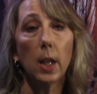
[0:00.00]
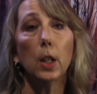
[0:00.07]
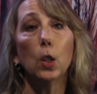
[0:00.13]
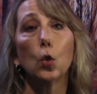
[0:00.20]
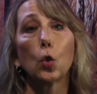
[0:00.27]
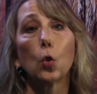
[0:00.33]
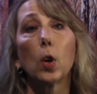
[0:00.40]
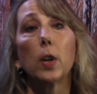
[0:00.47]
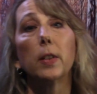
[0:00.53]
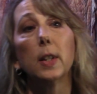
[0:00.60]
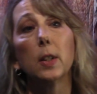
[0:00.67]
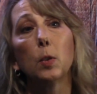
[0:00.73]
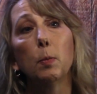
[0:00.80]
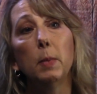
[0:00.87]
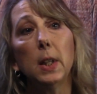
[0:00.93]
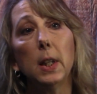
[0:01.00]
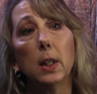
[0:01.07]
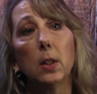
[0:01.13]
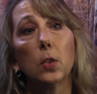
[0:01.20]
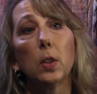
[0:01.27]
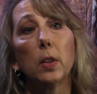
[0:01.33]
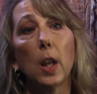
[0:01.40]
In short, this
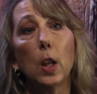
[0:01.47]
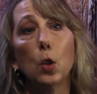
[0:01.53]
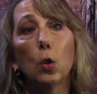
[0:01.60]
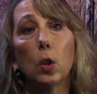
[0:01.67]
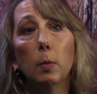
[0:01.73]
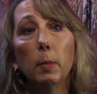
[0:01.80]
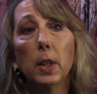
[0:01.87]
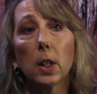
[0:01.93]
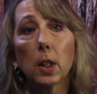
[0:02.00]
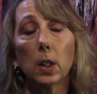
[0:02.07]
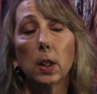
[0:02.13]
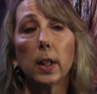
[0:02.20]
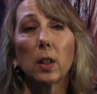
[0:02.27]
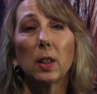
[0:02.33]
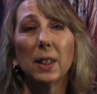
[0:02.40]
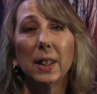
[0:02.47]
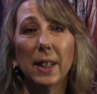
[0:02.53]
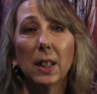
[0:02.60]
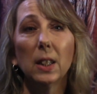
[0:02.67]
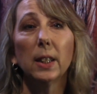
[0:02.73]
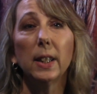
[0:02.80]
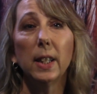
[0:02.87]
means that you can be declared
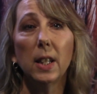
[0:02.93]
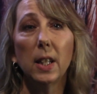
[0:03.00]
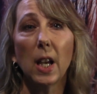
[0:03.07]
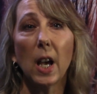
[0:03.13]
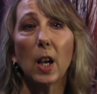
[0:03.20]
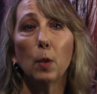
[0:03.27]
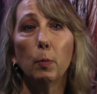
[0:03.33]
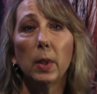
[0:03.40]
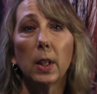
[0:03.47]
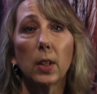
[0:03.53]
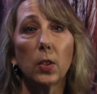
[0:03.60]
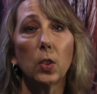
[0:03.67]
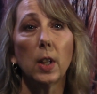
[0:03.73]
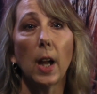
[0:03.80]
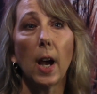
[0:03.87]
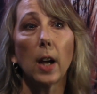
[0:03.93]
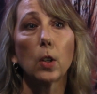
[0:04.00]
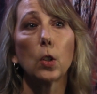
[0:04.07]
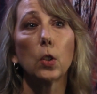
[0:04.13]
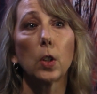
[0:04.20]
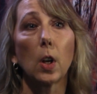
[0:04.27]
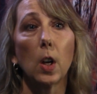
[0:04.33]
legally dead because
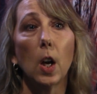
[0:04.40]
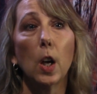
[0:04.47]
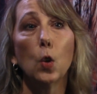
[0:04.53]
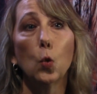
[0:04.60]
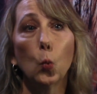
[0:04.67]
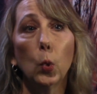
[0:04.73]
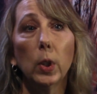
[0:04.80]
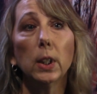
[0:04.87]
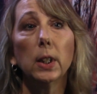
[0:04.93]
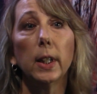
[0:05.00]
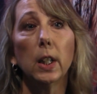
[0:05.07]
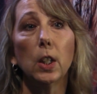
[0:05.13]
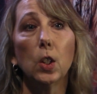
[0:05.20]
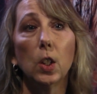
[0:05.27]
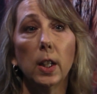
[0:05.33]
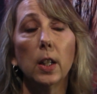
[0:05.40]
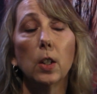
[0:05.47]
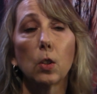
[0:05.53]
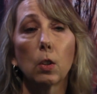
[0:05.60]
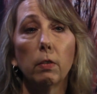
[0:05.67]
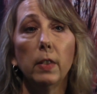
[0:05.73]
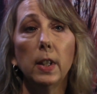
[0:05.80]
doctors are unwilling to
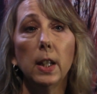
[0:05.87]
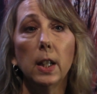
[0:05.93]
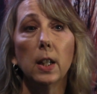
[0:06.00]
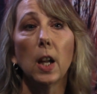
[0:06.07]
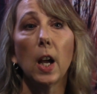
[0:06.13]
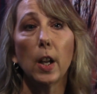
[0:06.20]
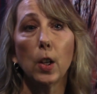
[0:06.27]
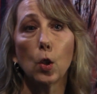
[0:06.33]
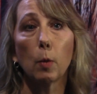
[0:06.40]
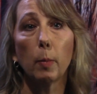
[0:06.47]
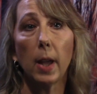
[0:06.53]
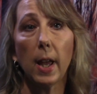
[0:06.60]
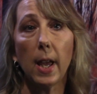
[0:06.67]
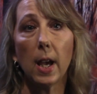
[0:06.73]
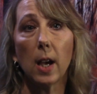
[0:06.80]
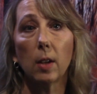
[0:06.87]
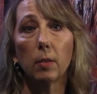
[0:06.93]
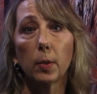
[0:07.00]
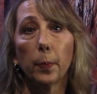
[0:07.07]
intervene on your behalf.